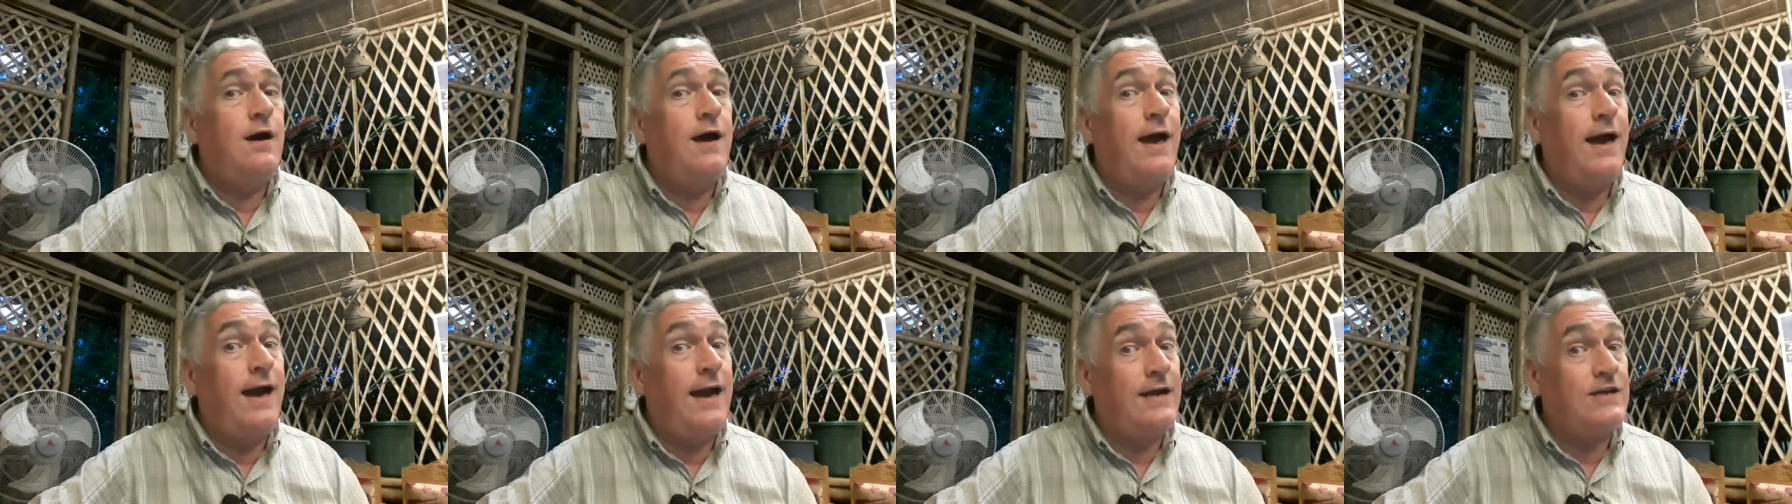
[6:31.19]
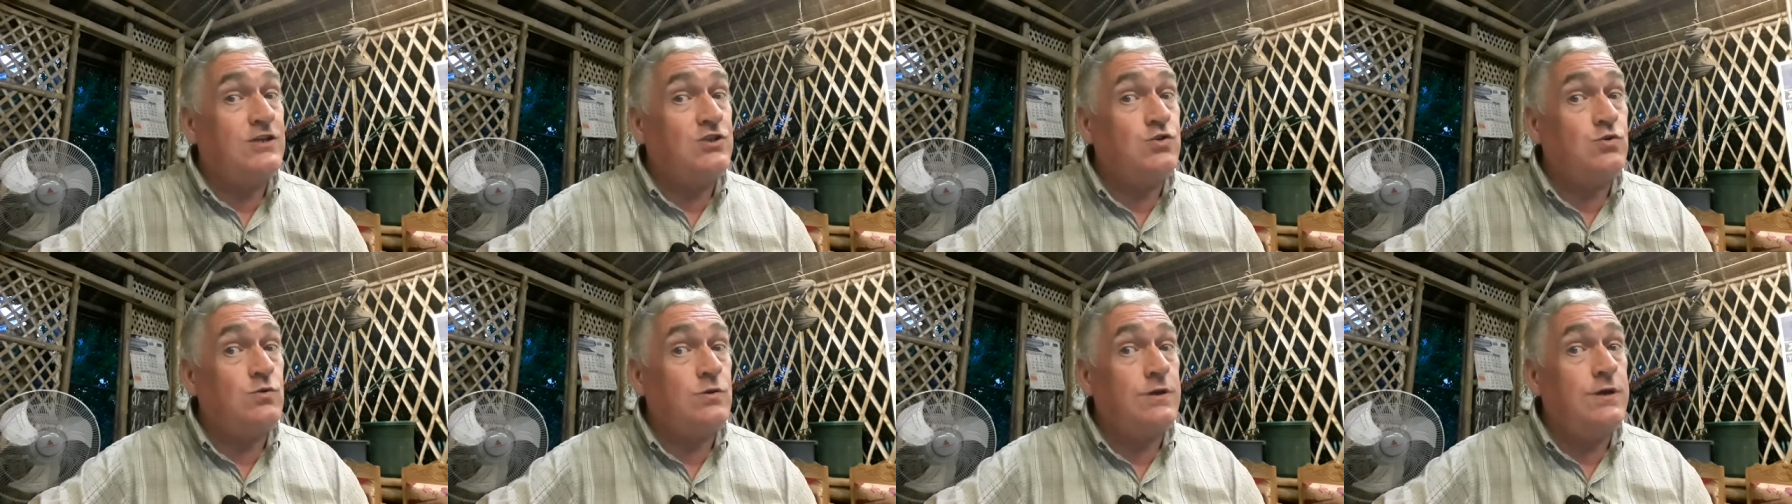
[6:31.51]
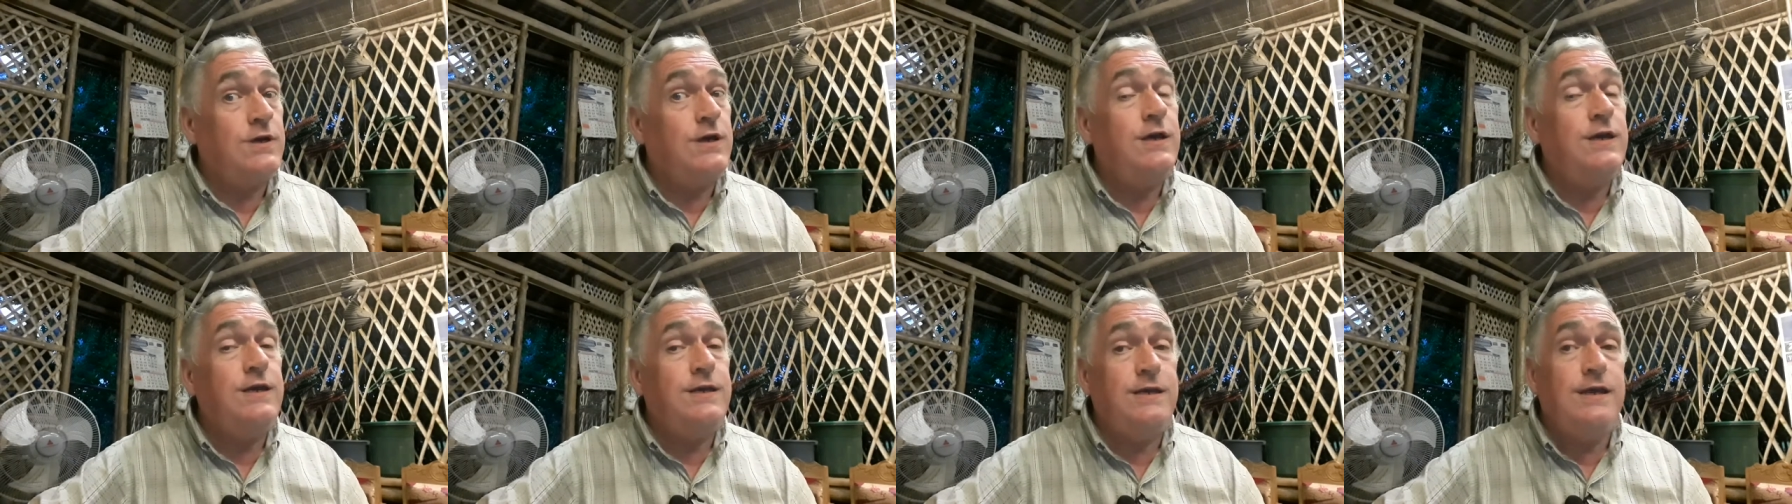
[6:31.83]

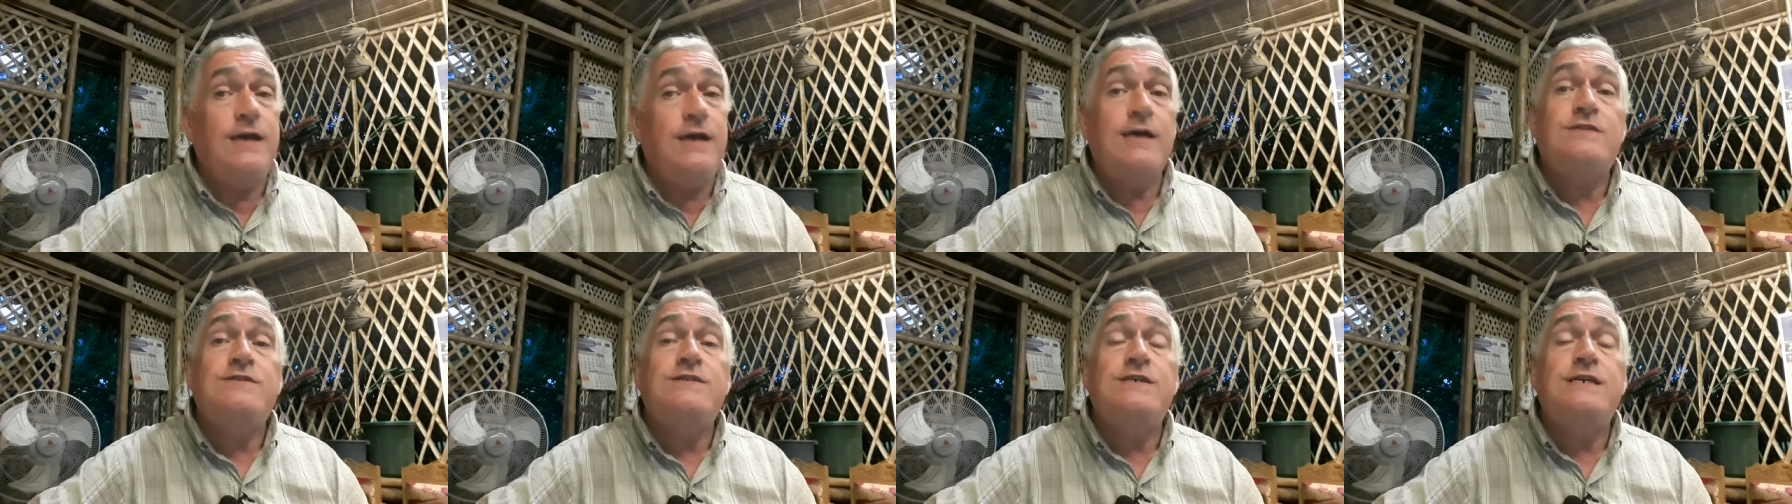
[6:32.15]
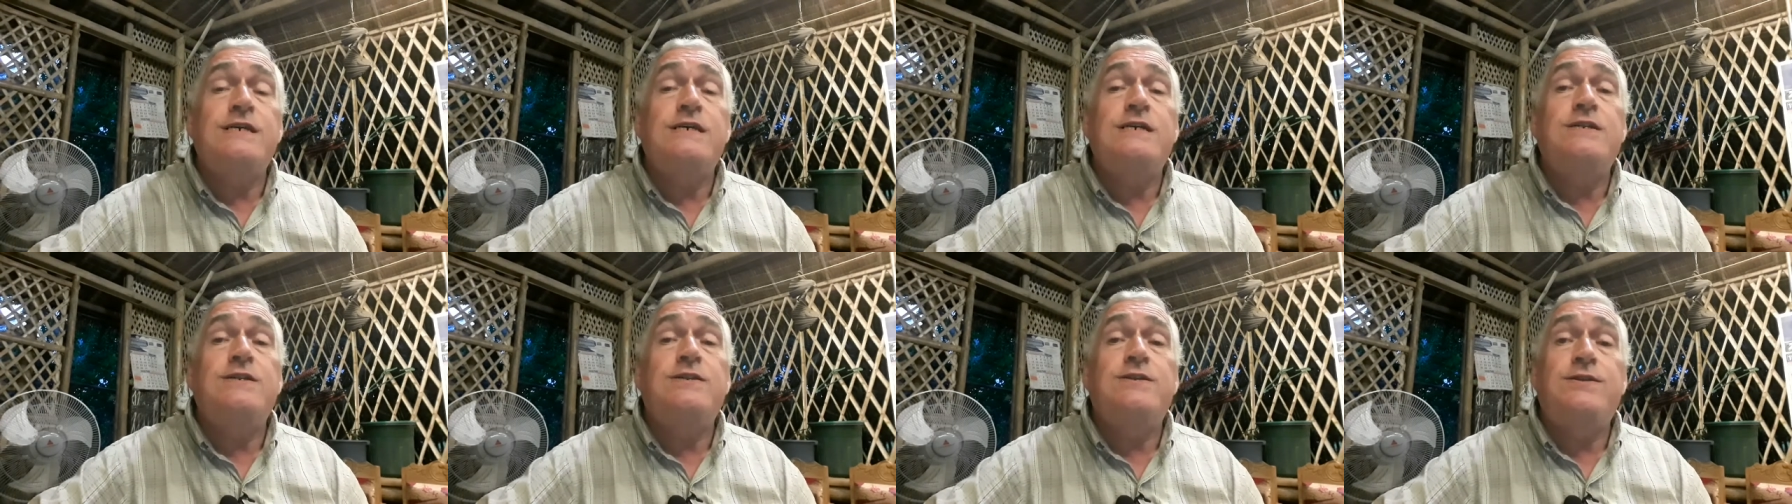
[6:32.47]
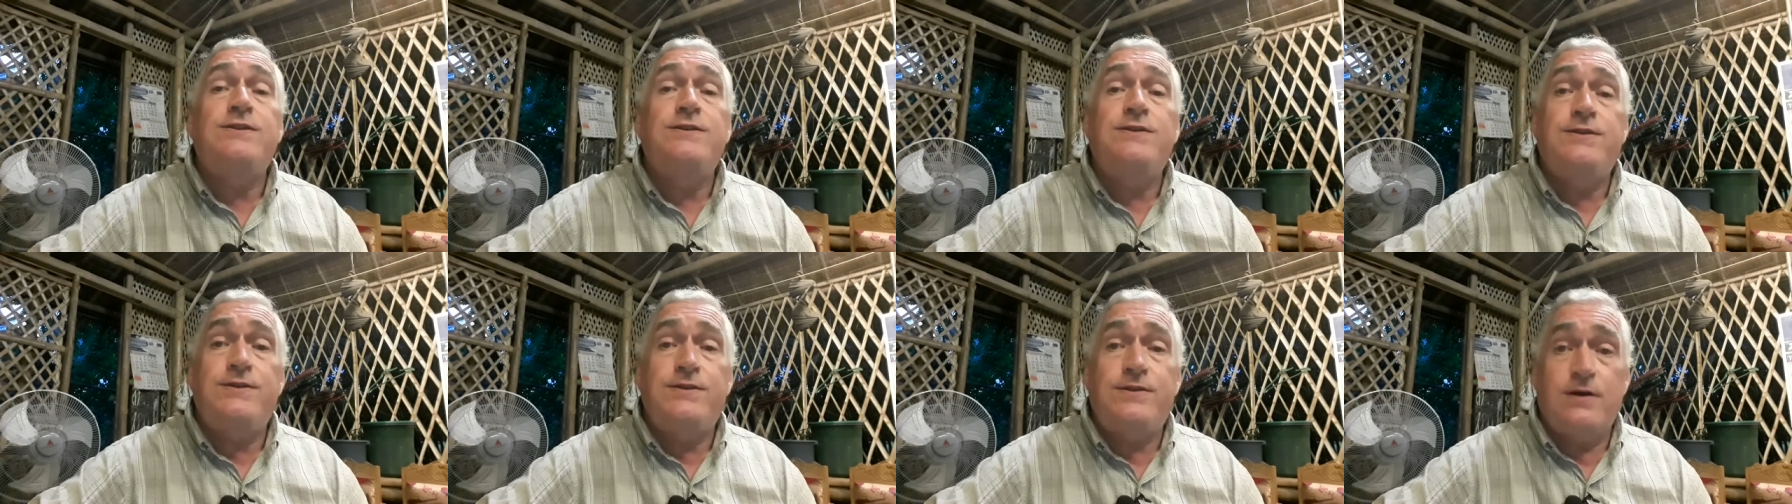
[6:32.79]
Actually, yes it
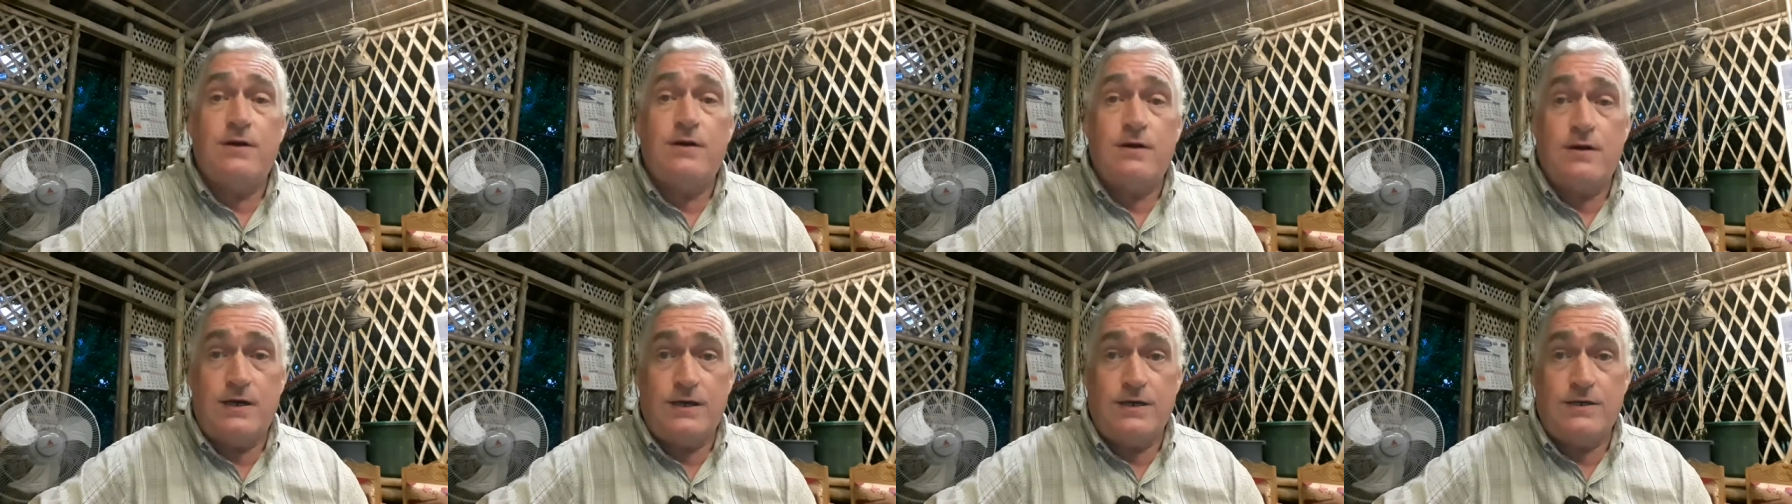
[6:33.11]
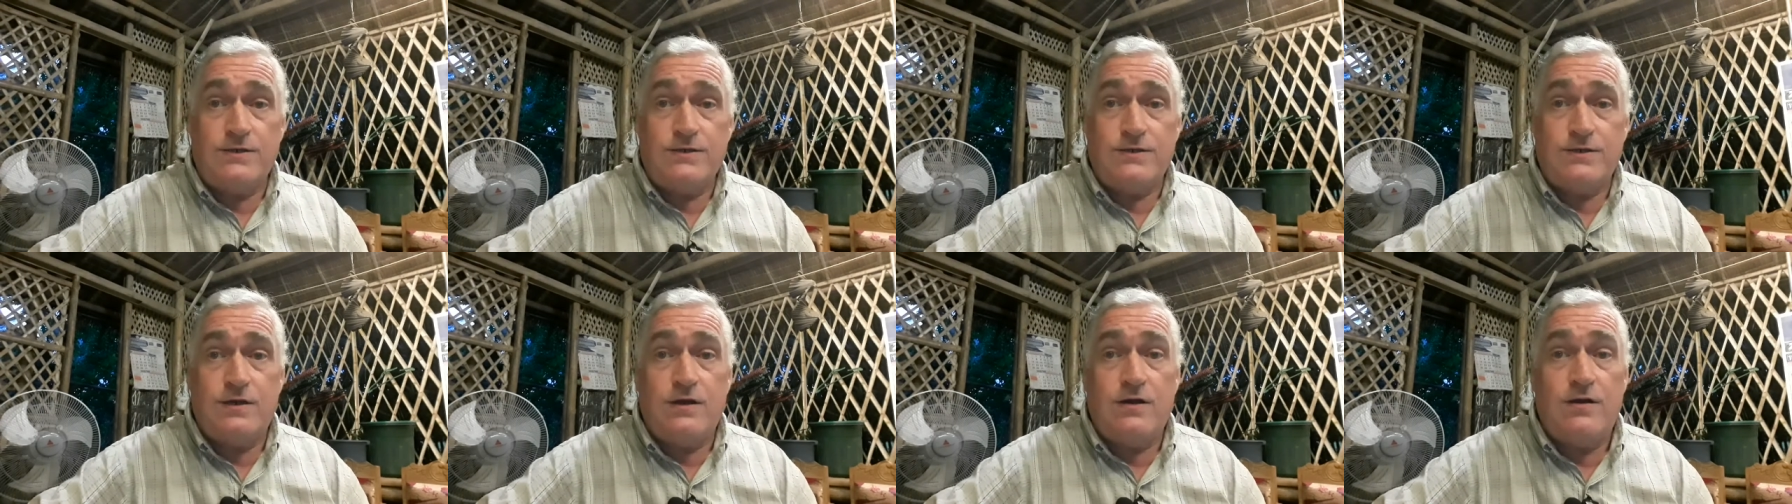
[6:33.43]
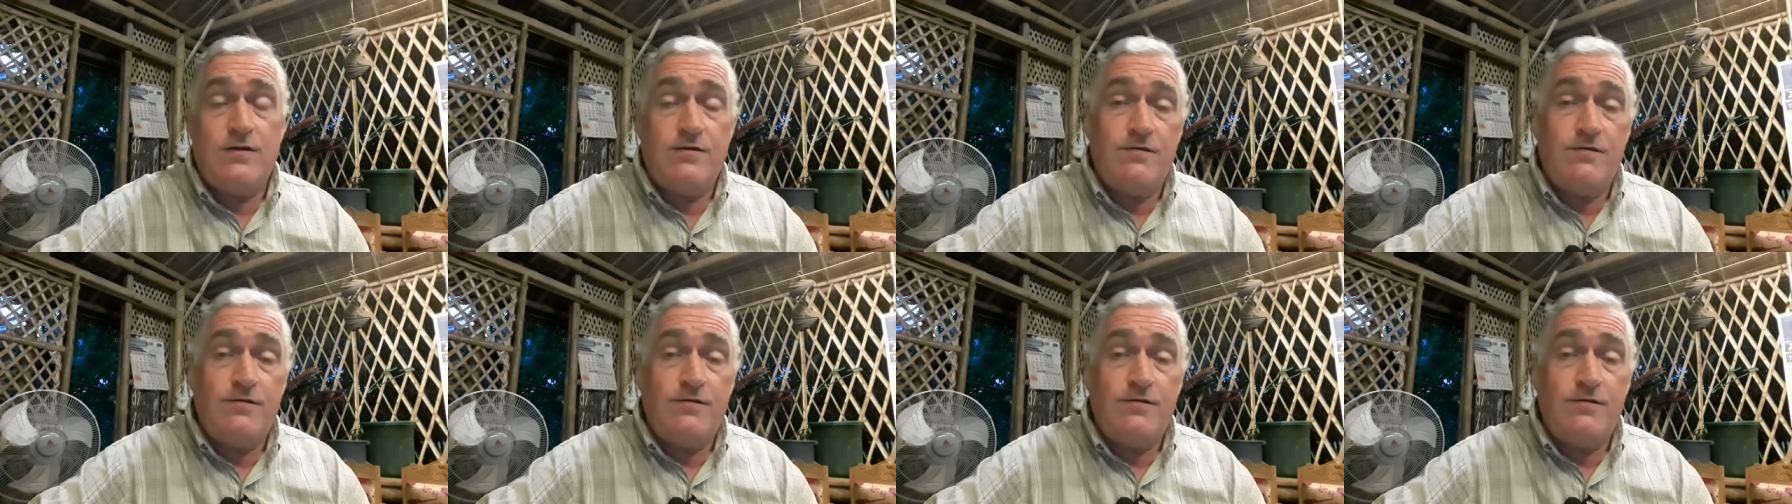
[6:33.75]
does.